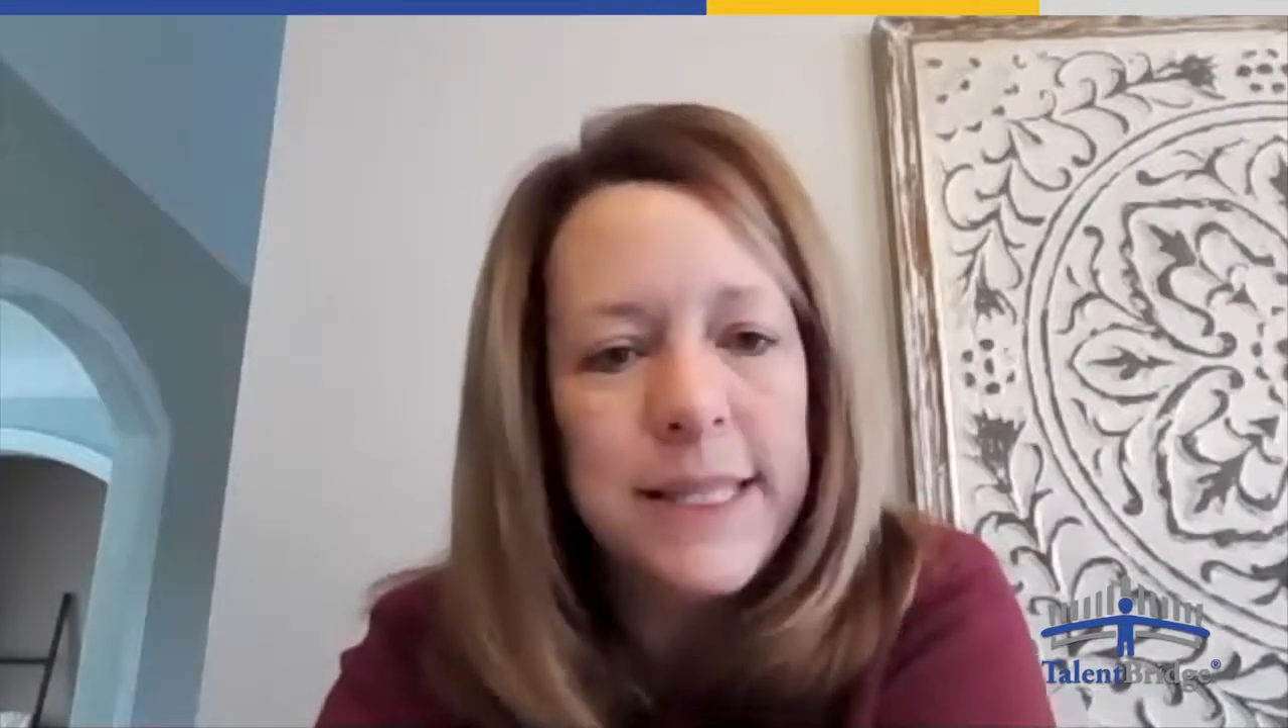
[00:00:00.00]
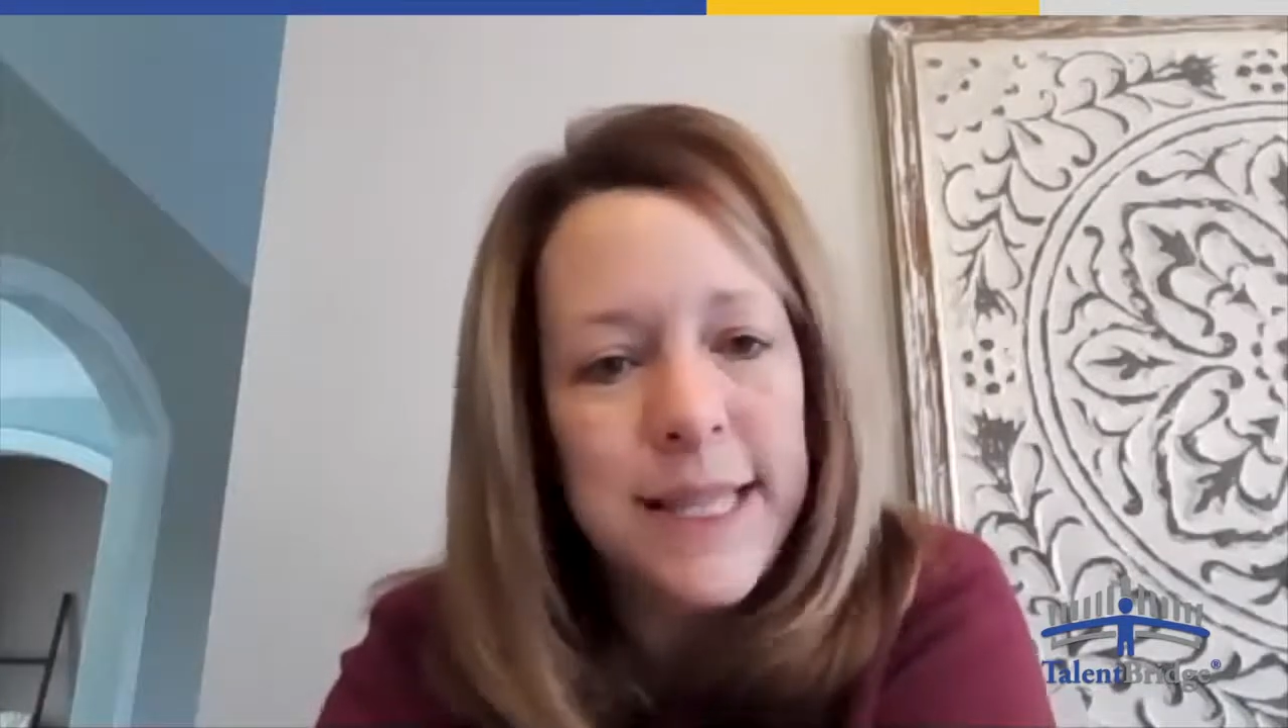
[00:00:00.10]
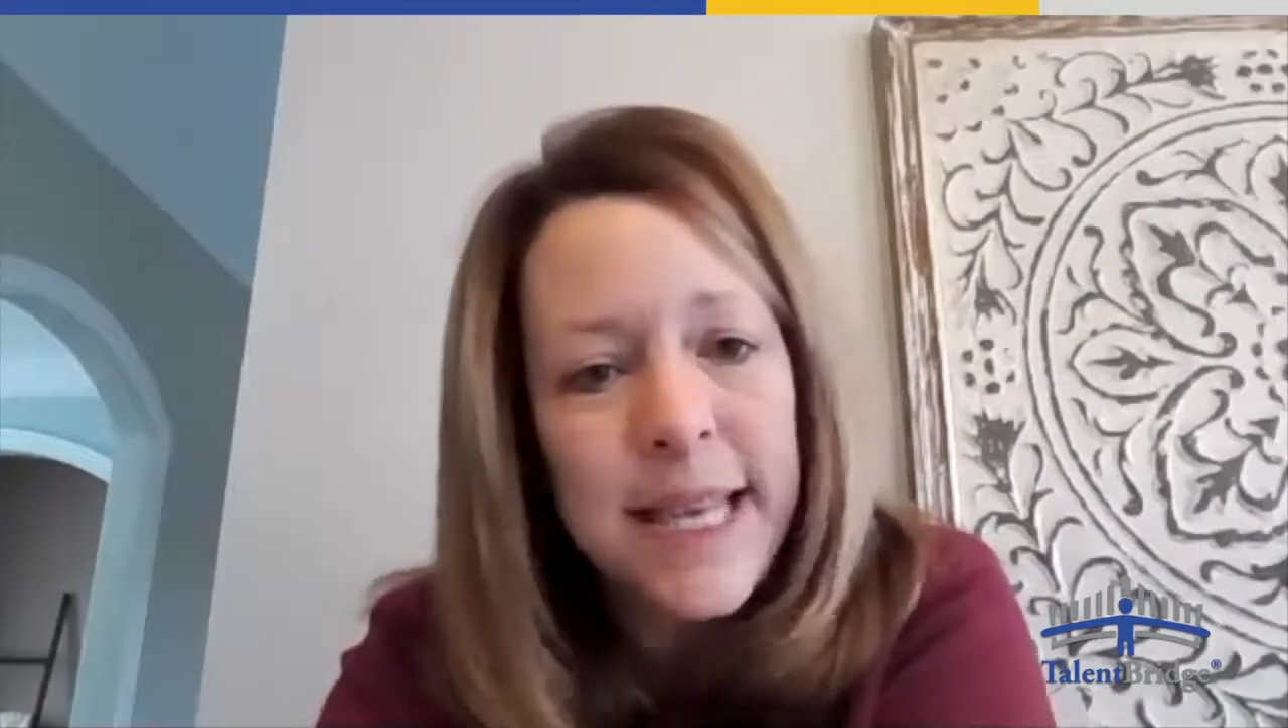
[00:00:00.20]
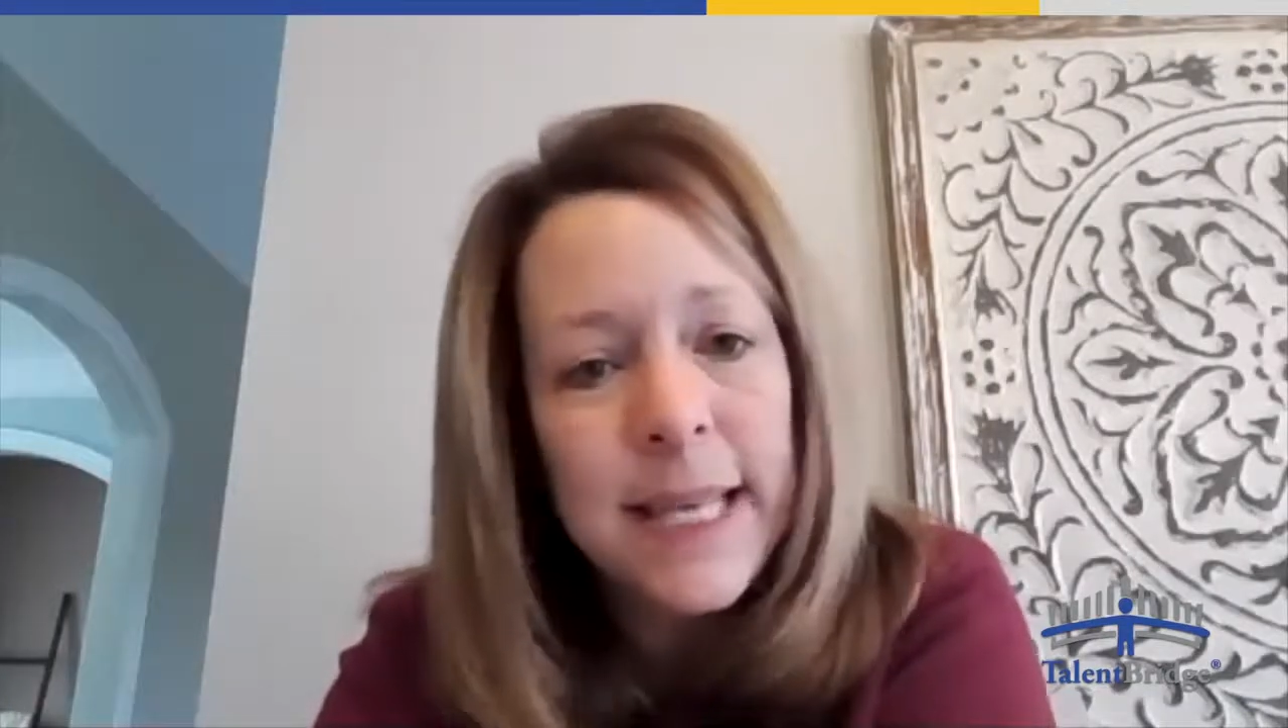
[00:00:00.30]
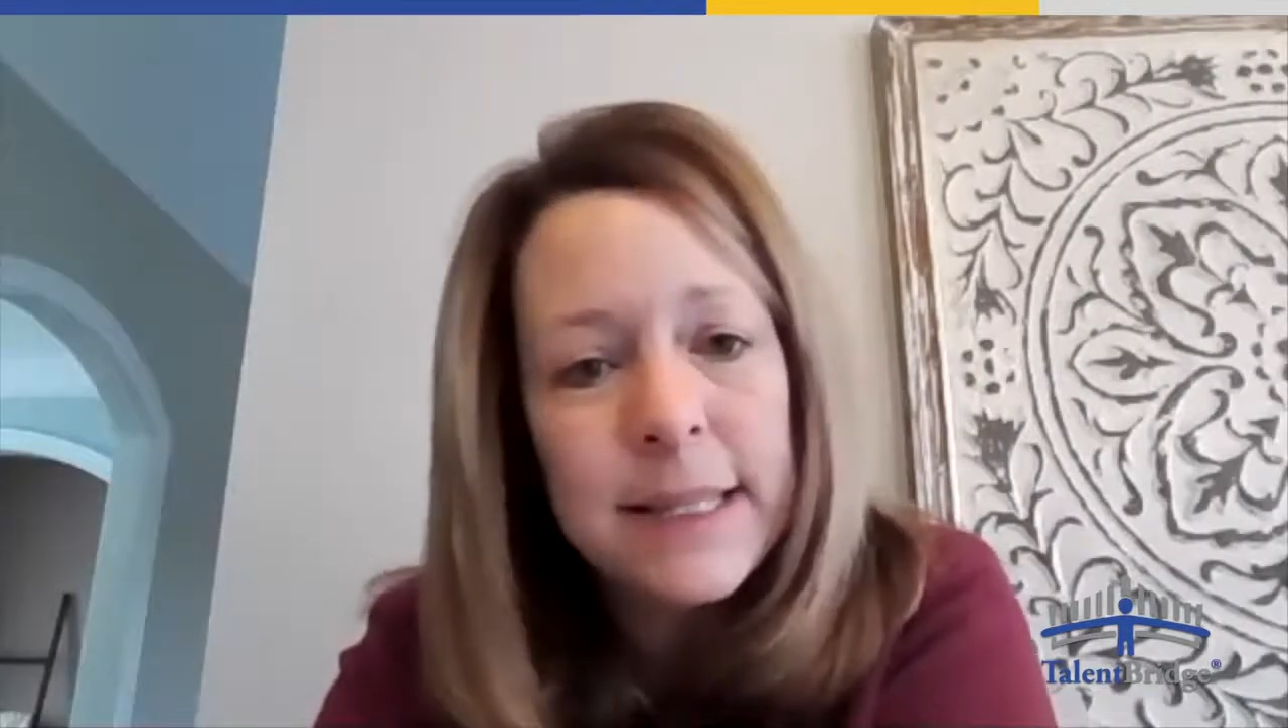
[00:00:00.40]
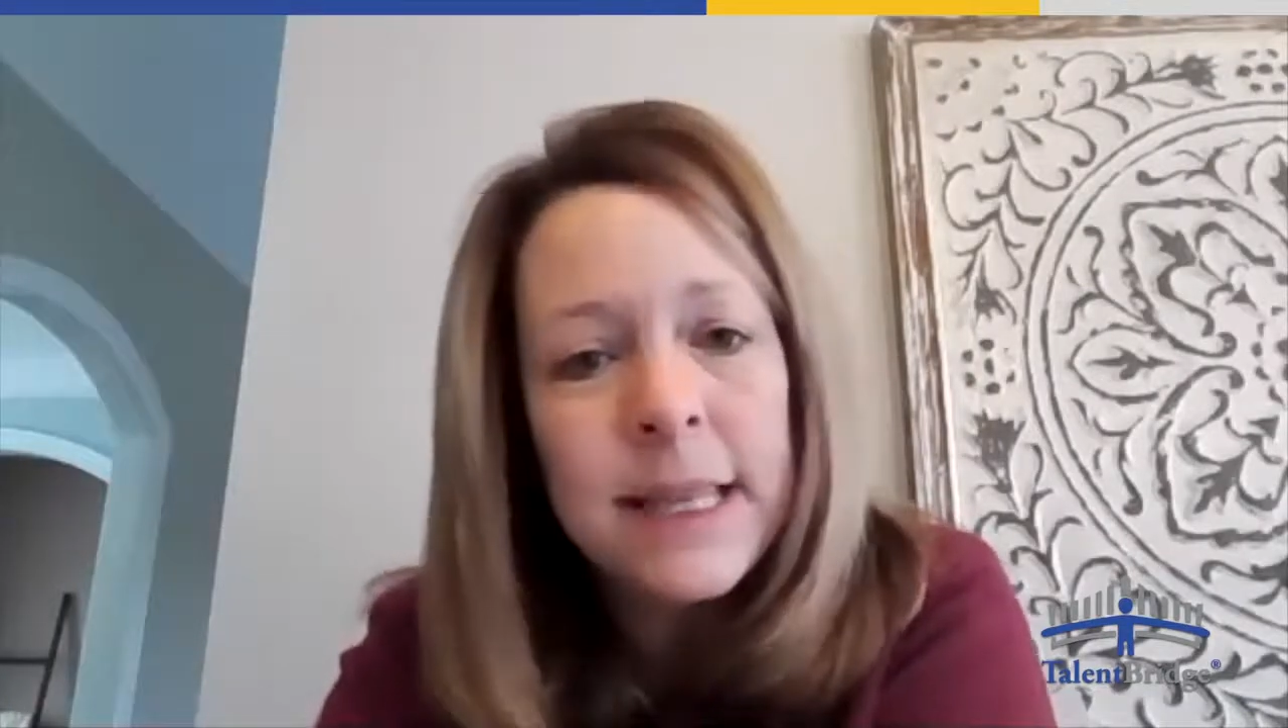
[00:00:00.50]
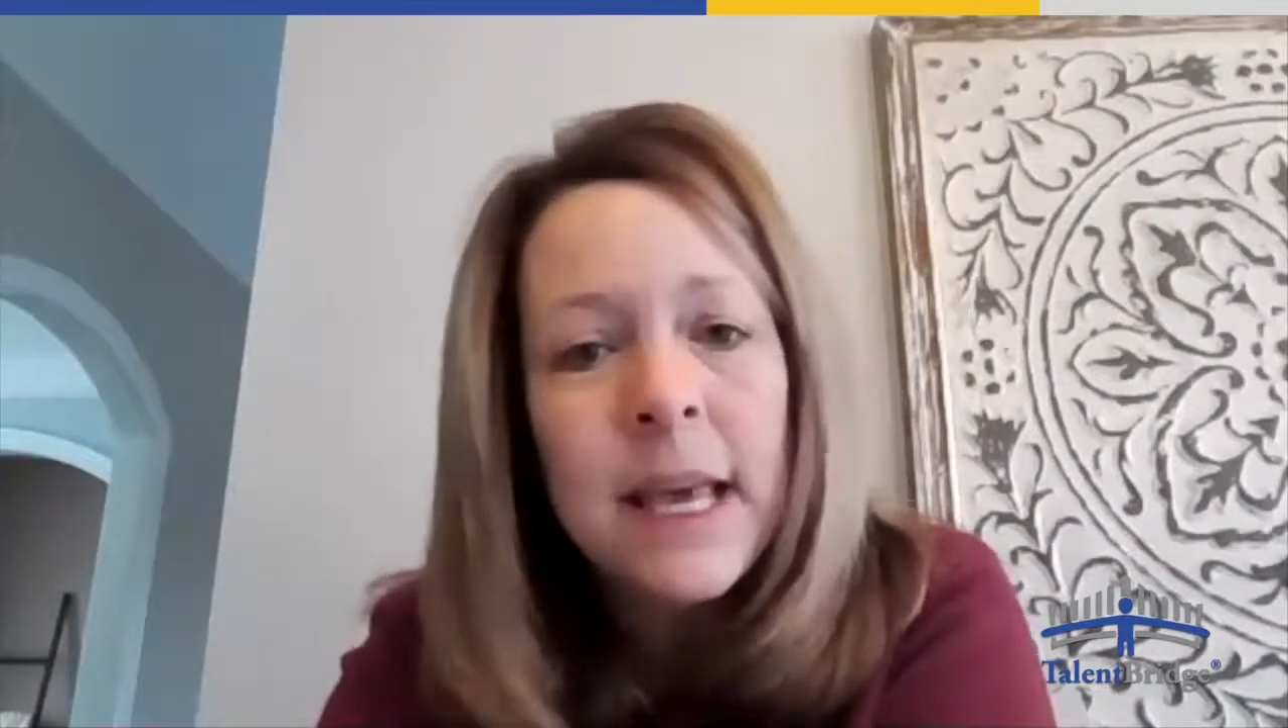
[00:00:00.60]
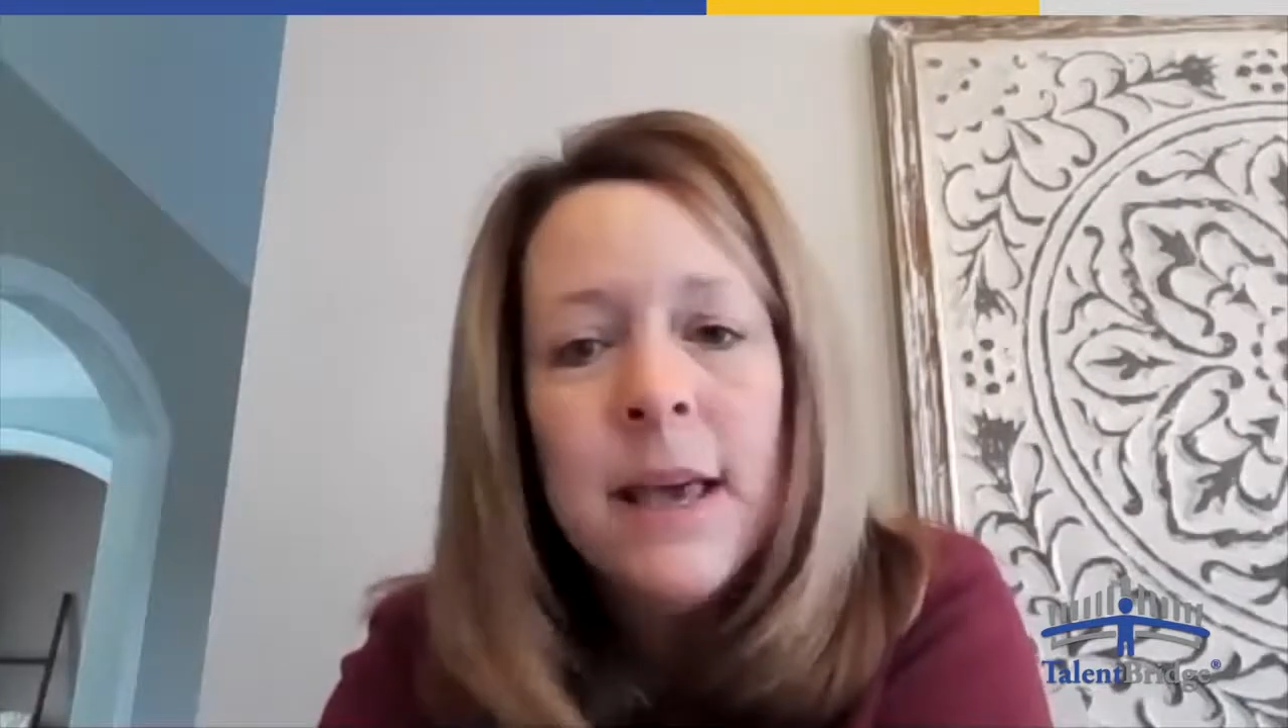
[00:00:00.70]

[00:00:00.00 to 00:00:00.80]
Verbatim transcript: seats